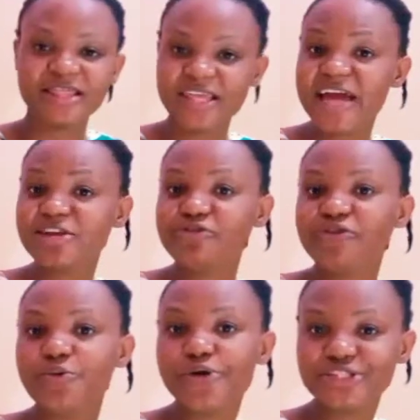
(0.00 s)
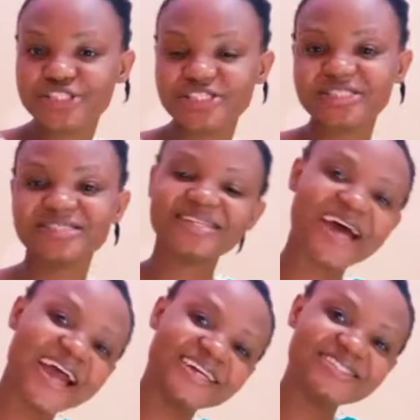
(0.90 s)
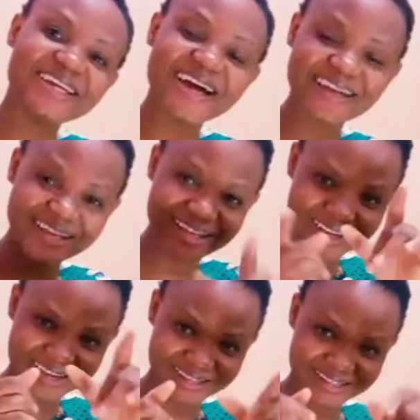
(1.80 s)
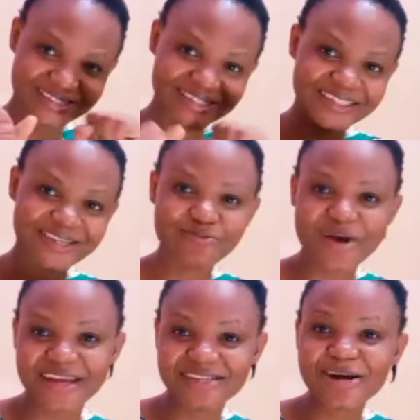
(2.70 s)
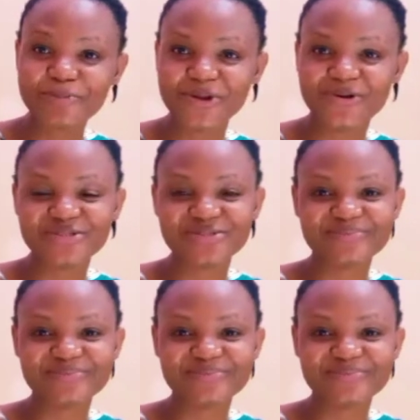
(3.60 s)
Thank you for watching, and see you in my next upload.